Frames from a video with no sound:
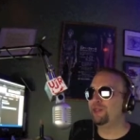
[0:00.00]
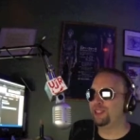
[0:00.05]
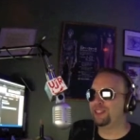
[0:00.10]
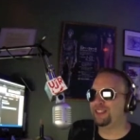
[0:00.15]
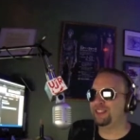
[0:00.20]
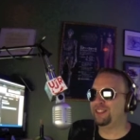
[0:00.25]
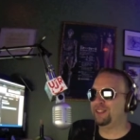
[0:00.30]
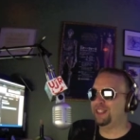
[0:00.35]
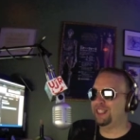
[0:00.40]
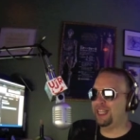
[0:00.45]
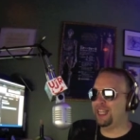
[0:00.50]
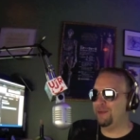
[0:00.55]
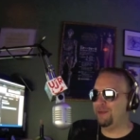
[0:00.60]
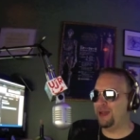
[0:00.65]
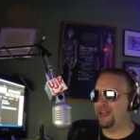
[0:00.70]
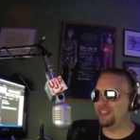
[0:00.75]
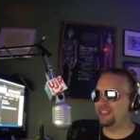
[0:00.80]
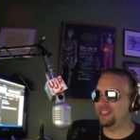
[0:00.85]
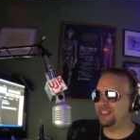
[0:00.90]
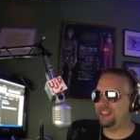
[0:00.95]
would look to him
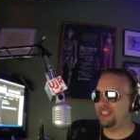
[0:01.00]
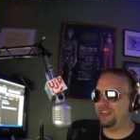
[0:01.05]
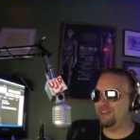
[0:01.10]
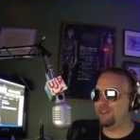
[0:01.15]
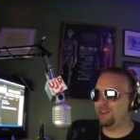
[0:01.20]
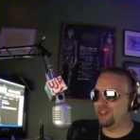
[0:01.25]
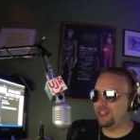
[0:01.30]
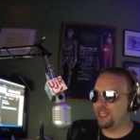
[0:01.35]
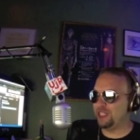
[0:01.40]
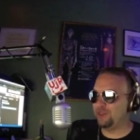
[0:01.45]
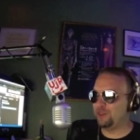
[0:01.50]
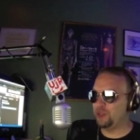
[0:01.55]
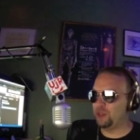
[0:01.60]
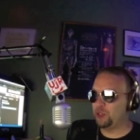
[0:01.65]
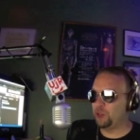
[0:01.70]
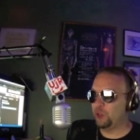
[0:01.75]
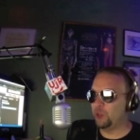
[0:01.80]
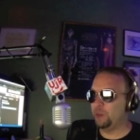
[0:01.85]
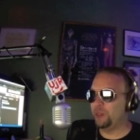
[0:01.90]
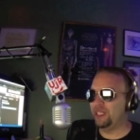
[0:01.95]
as a savior, that's for sure,